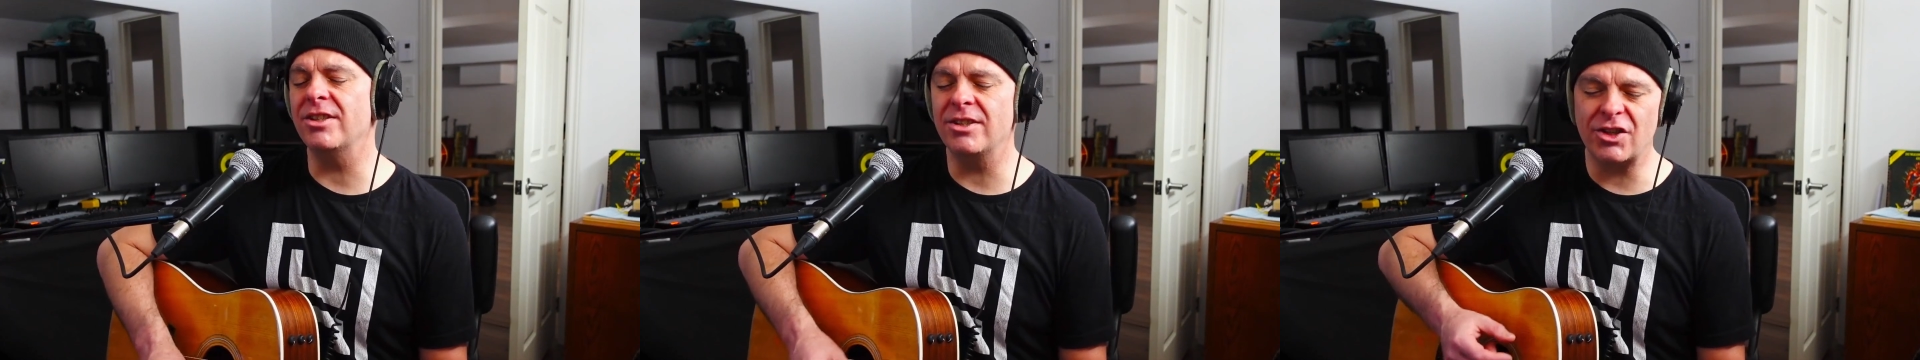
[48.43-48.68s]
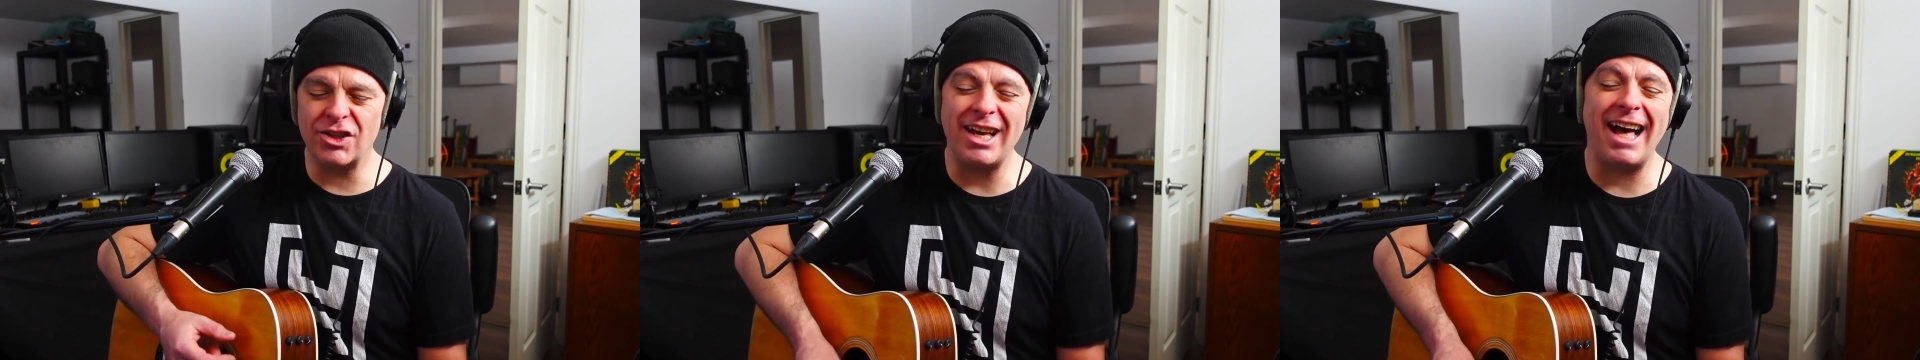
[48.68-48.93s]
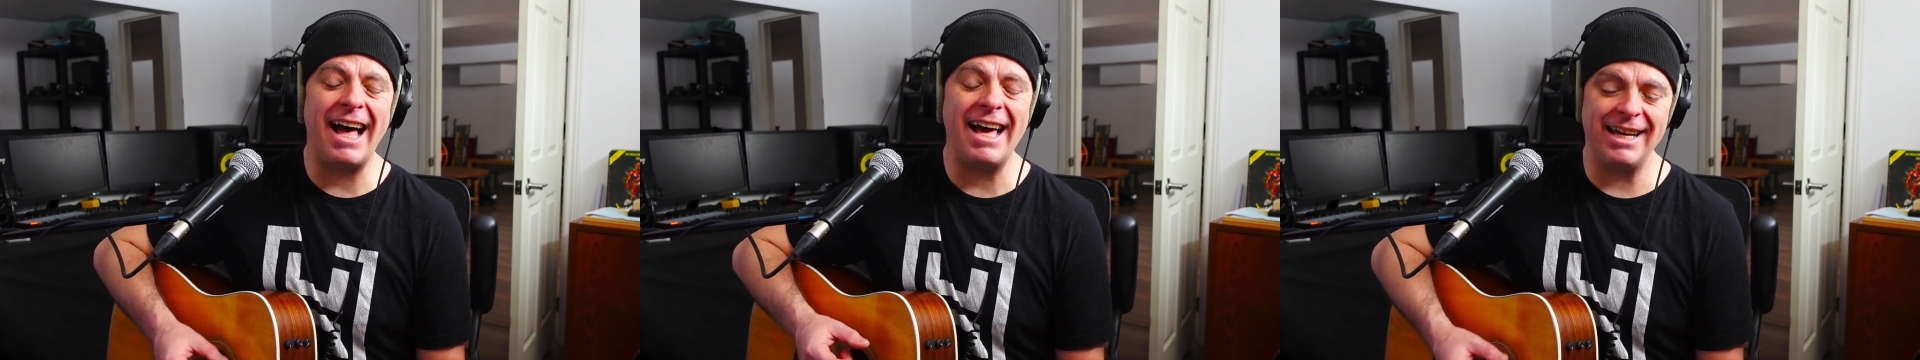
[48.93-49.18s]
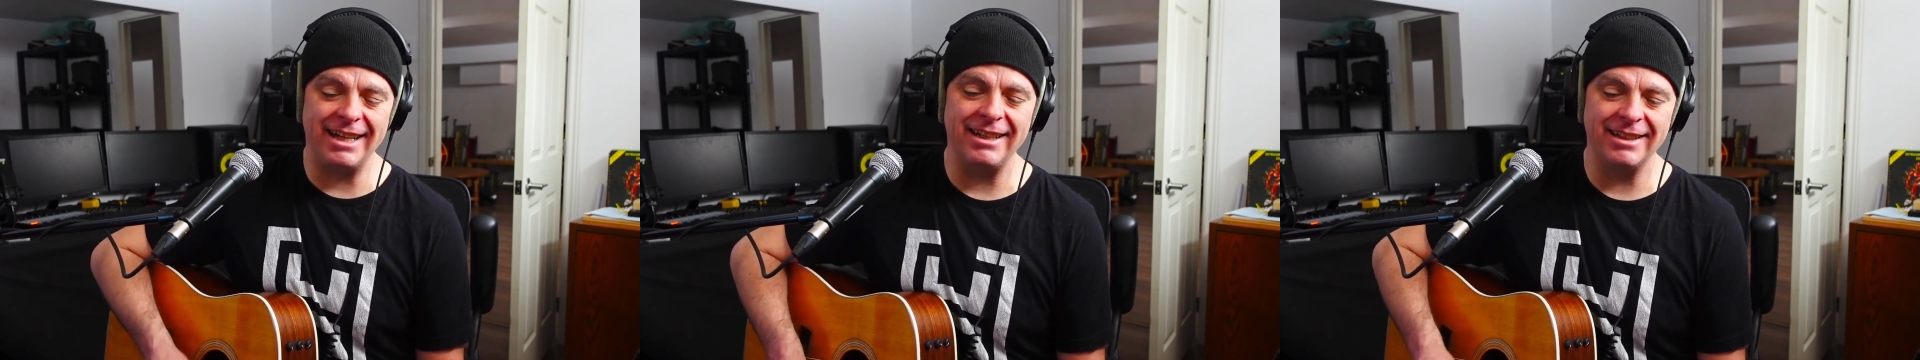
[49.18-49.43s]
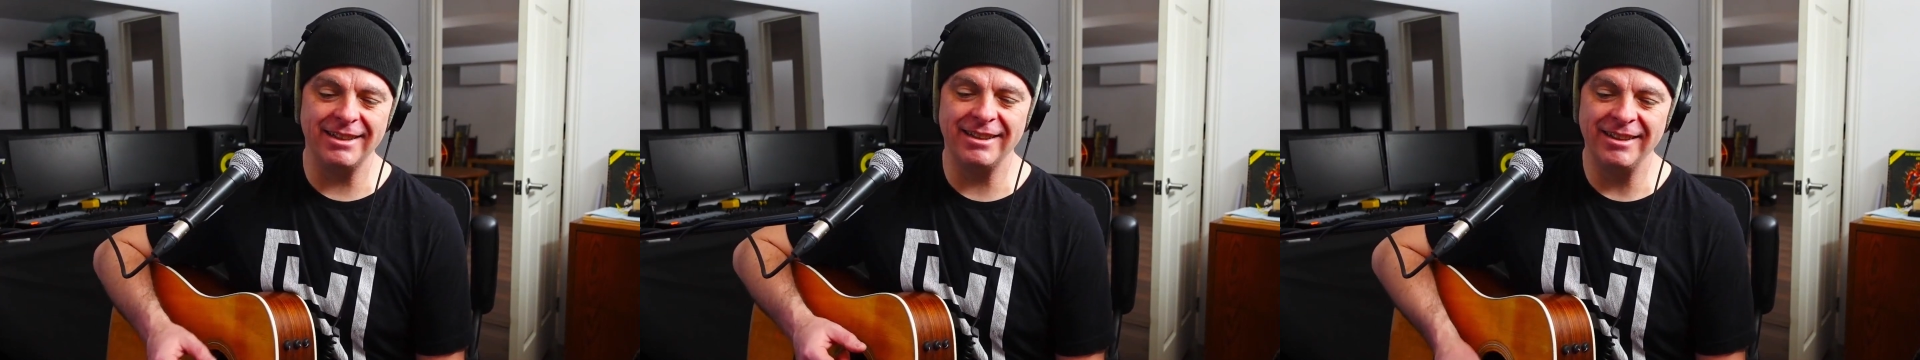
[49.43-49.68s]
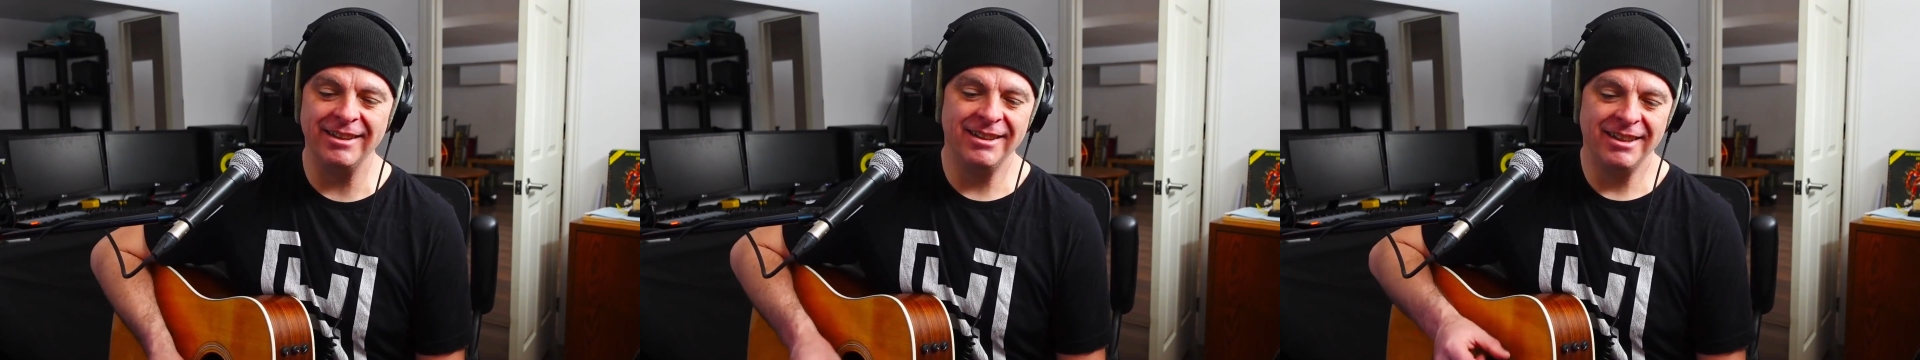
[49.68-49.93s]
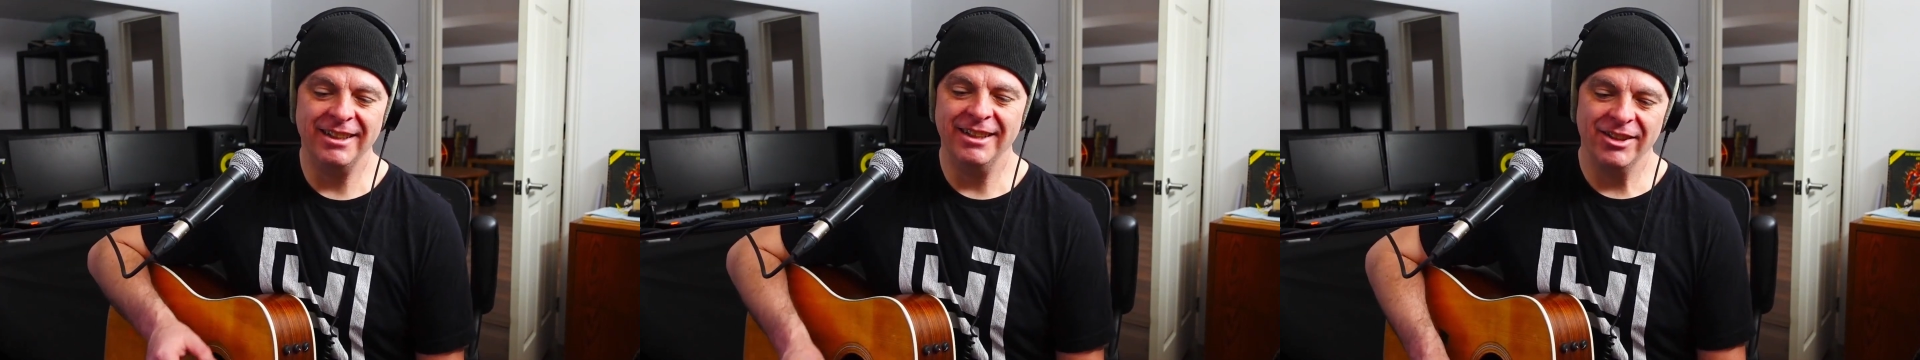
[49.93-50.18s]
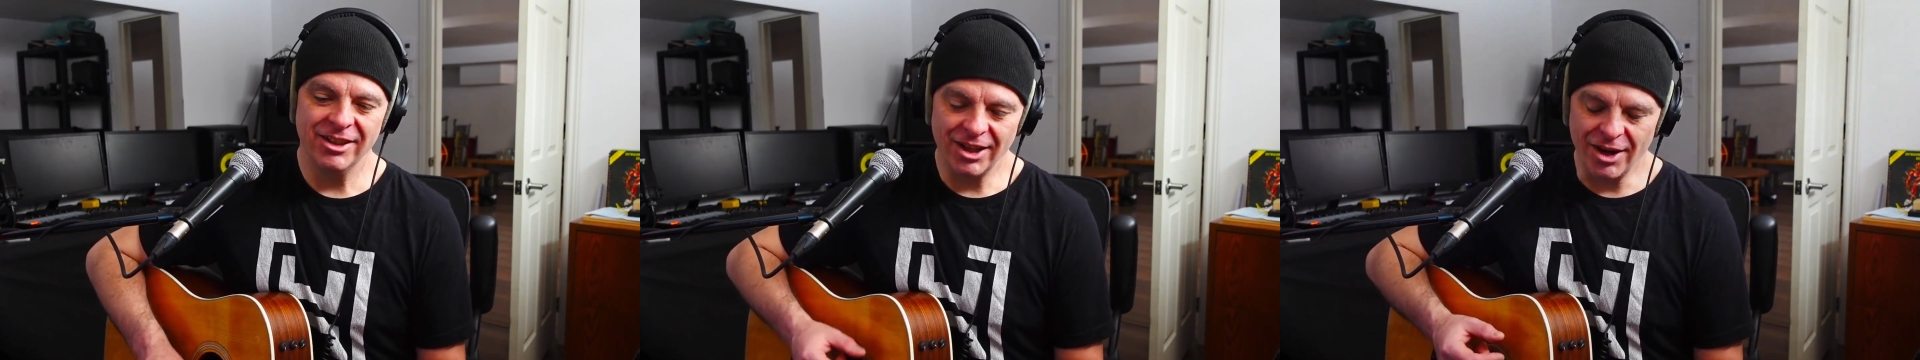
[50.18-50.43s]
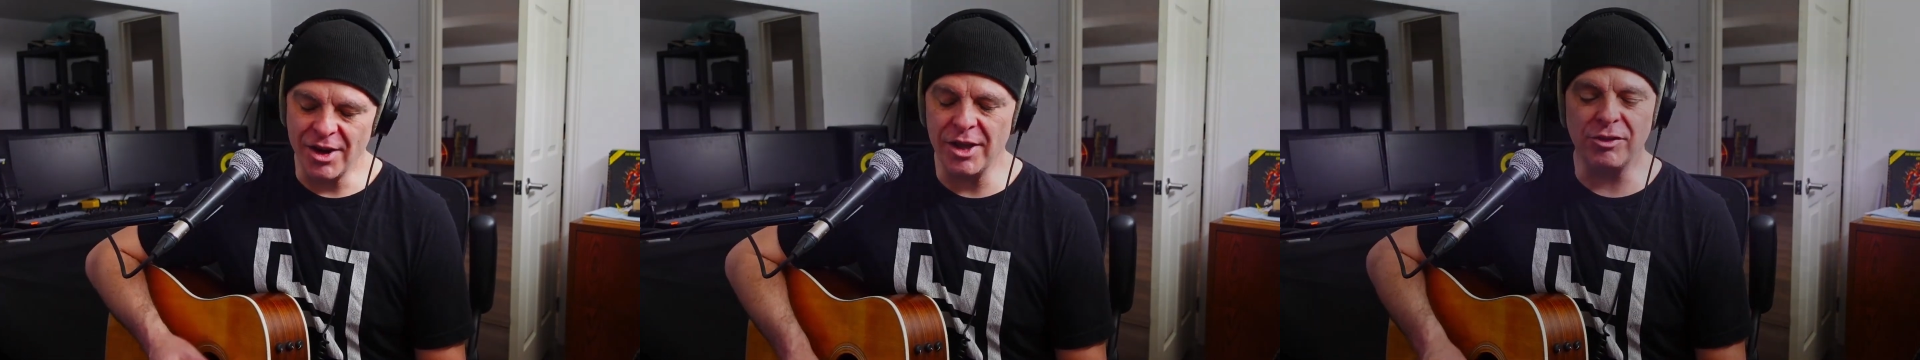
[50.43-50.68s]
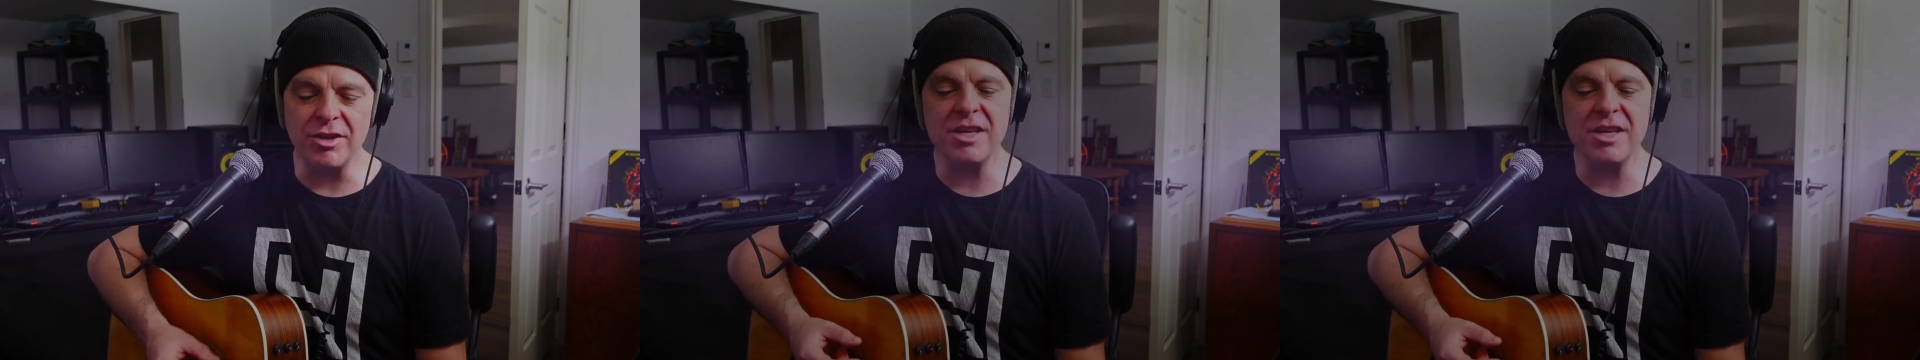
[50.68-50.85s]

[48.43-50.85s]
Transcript: inside, let